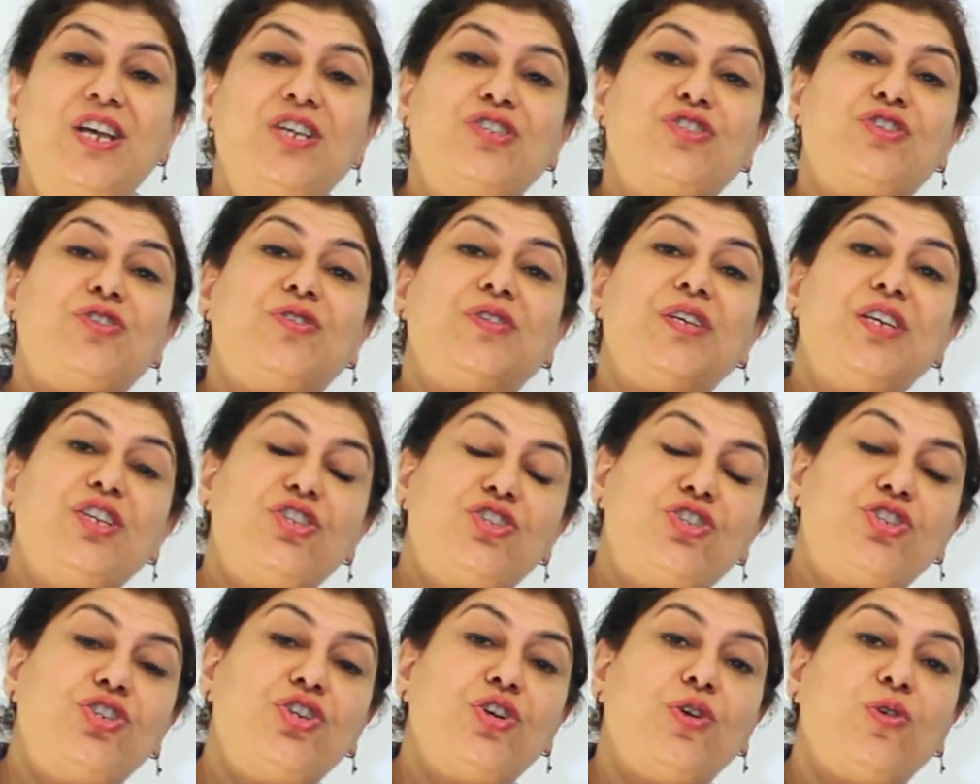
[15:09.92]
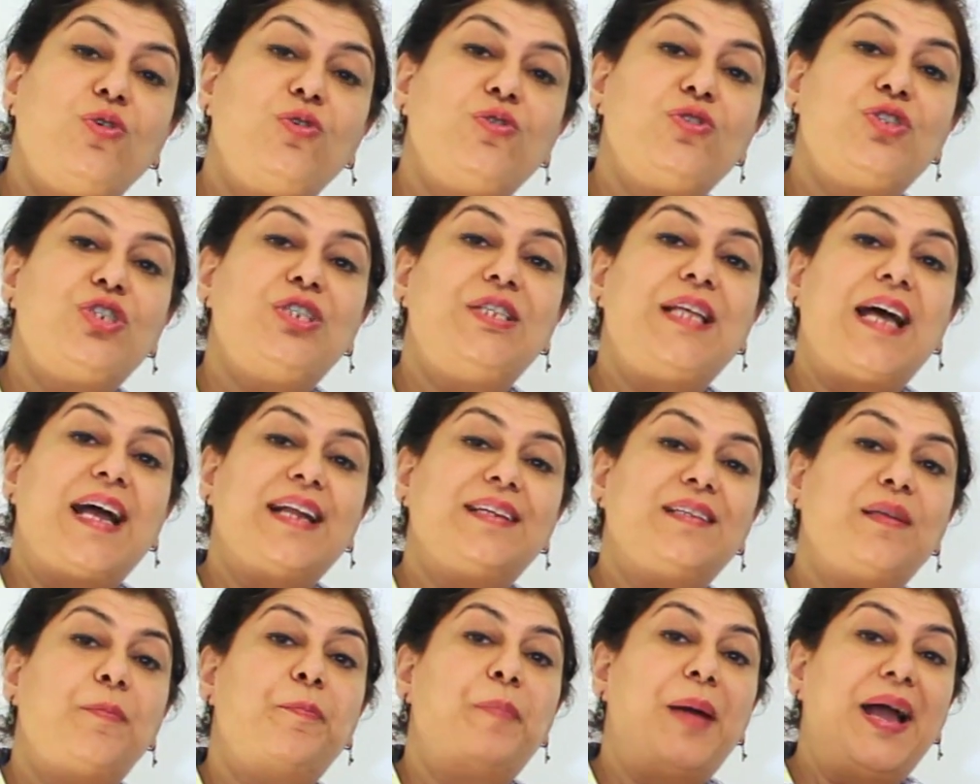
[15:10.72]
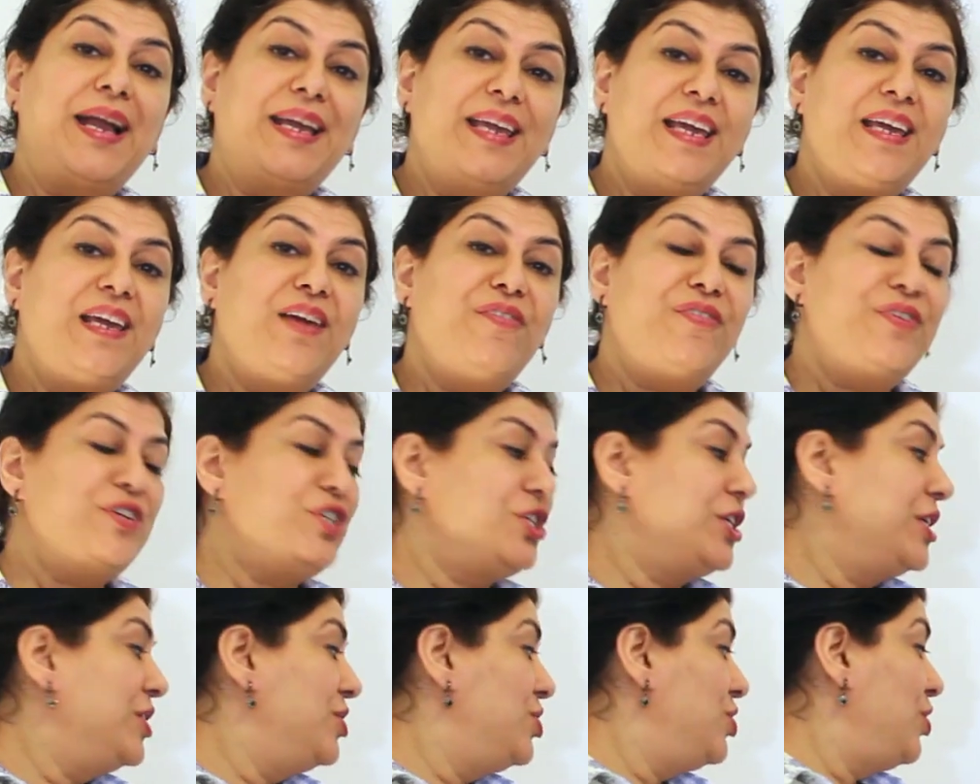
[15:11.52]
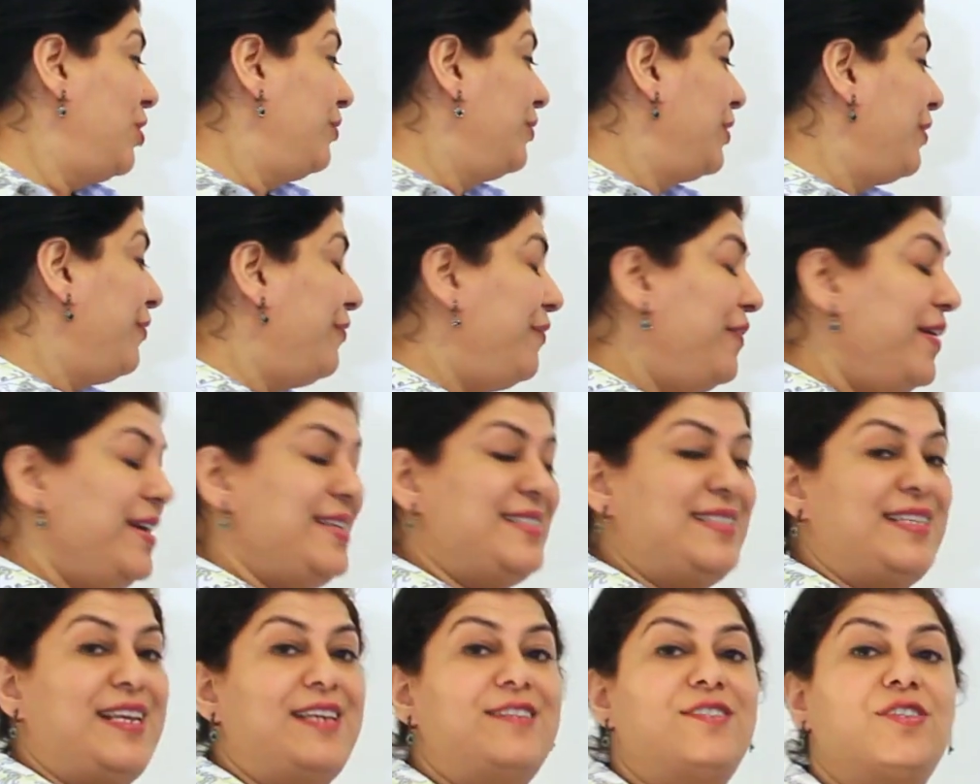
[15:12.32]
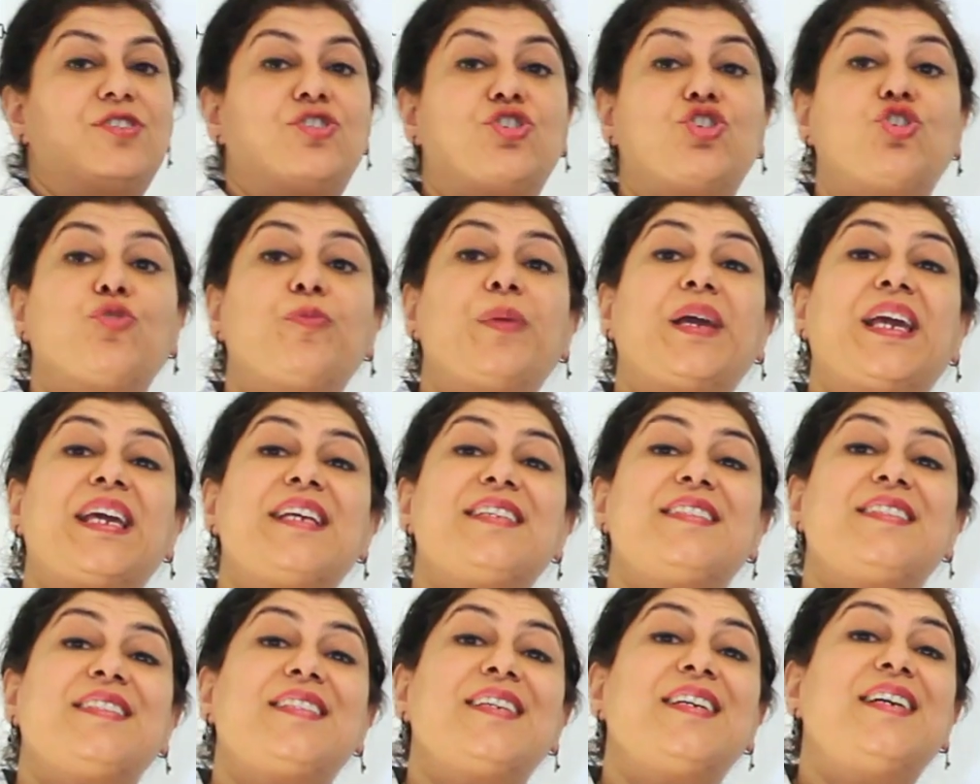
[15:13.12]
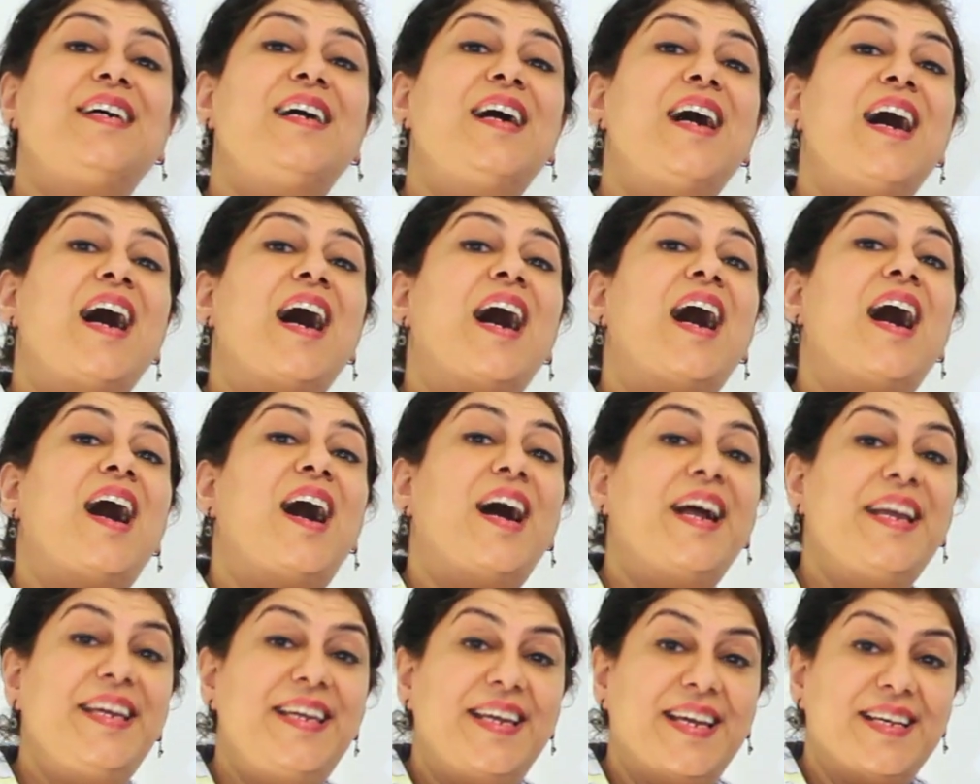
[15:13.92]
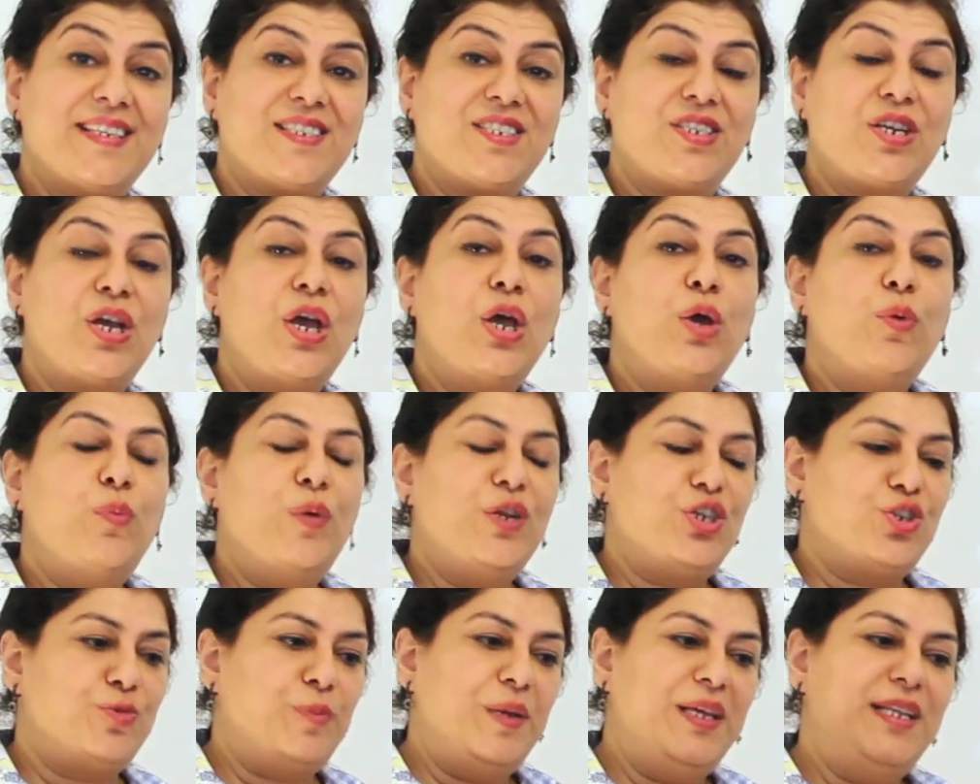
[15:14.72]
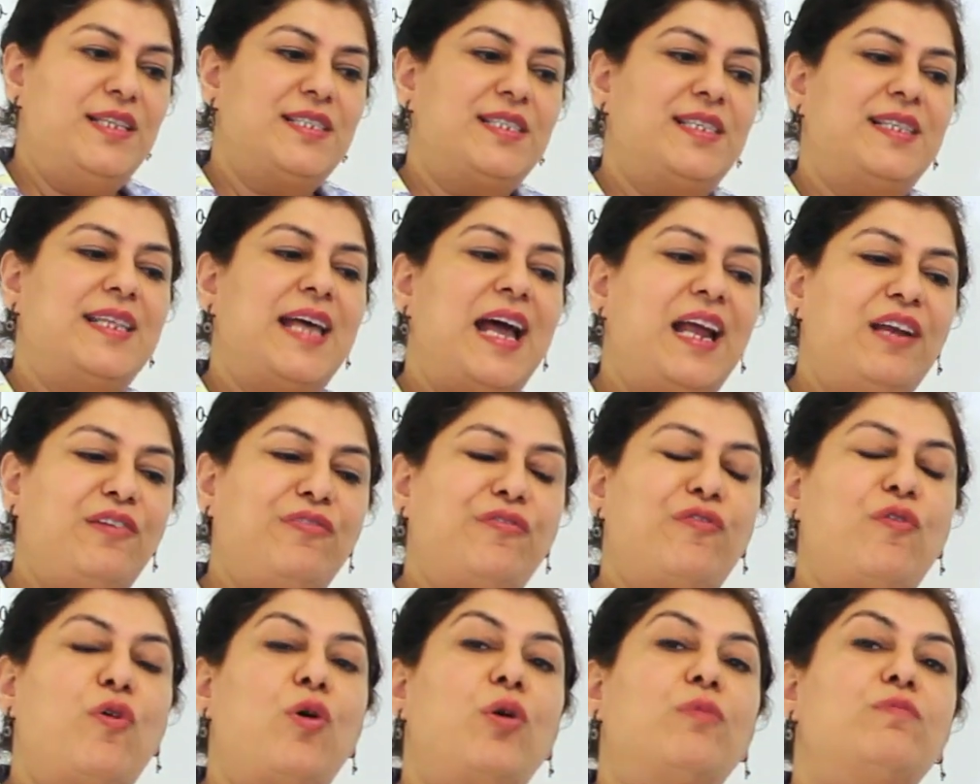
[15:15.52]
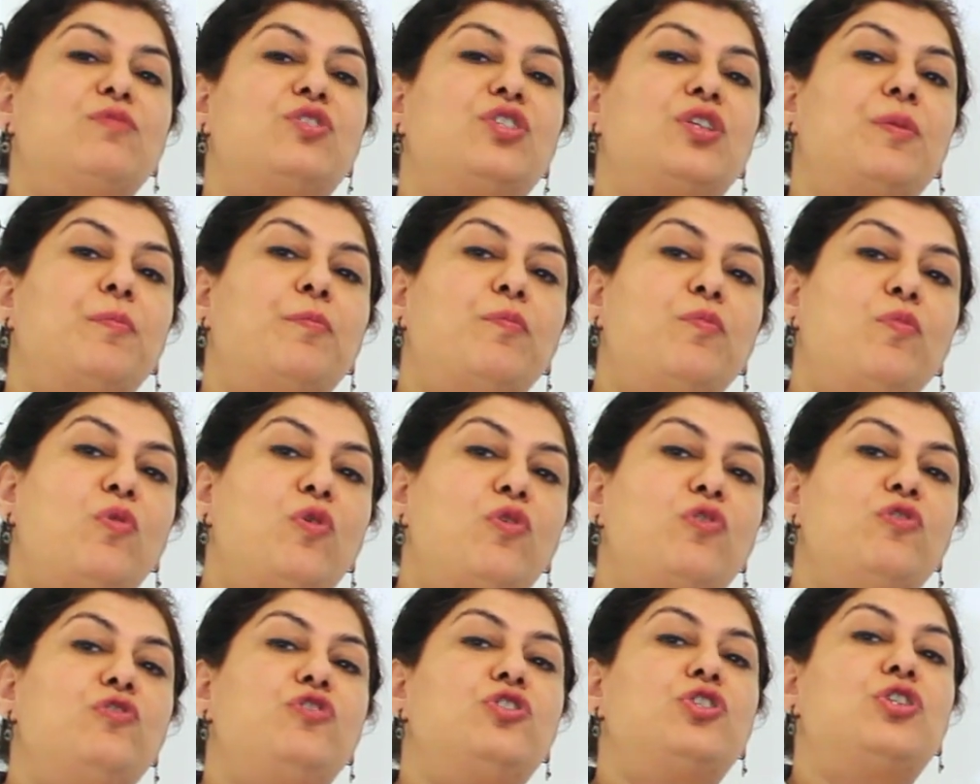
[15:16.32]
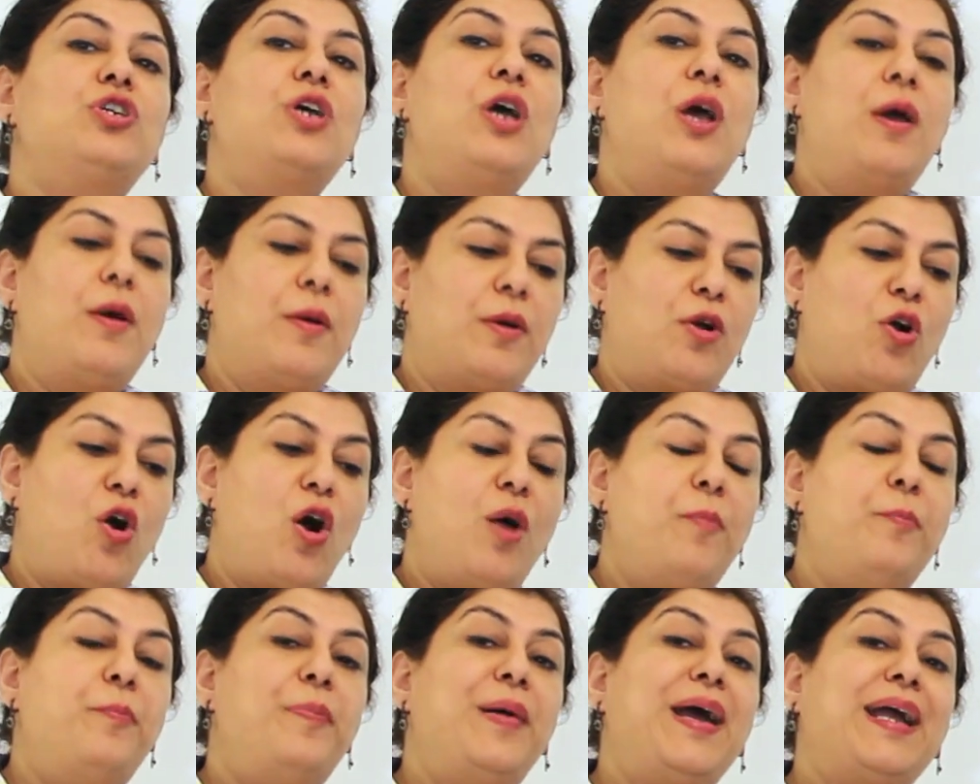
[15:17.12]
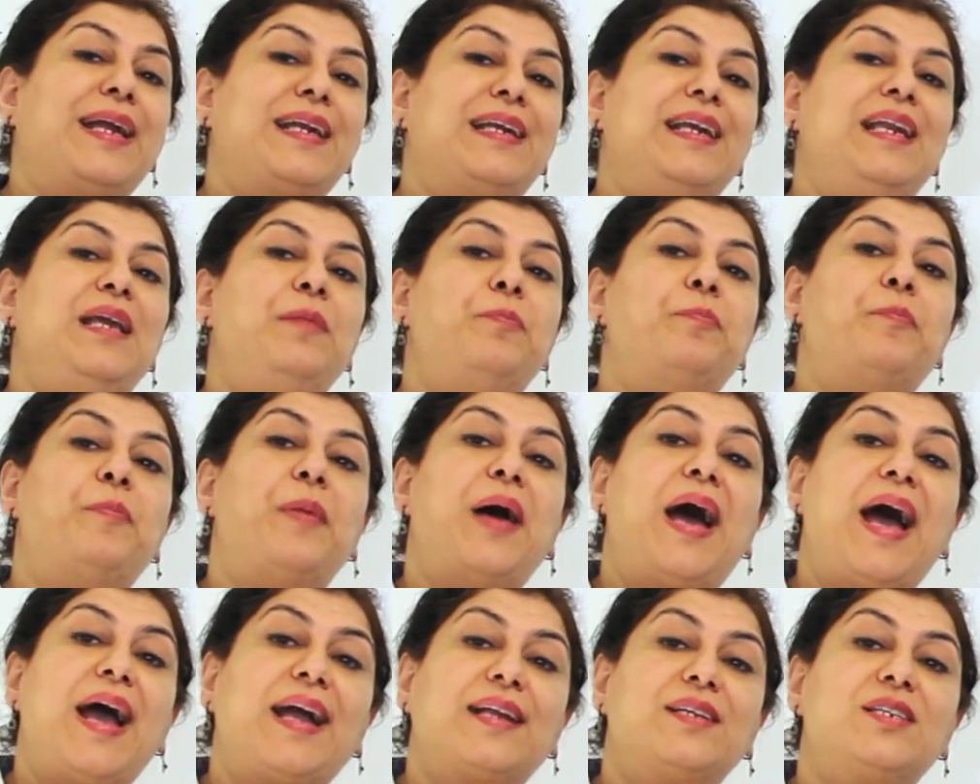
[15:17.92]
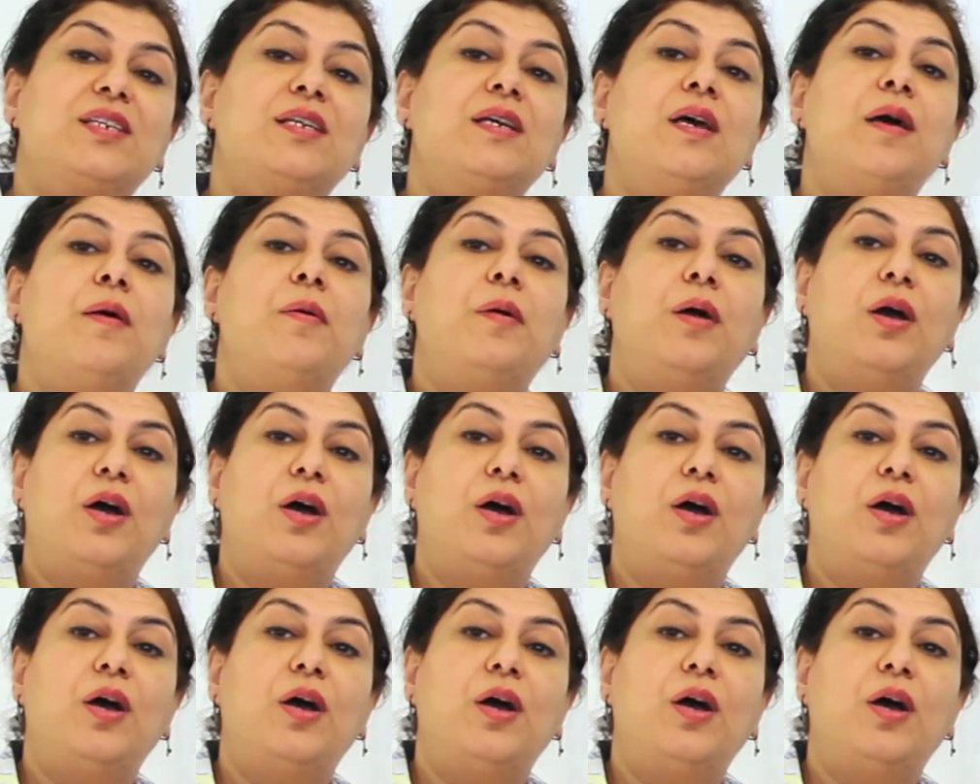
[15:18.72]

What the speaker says: So this shows that the packing efficiency of the face-centered cubic is the highest, which means that forms the most compactly packed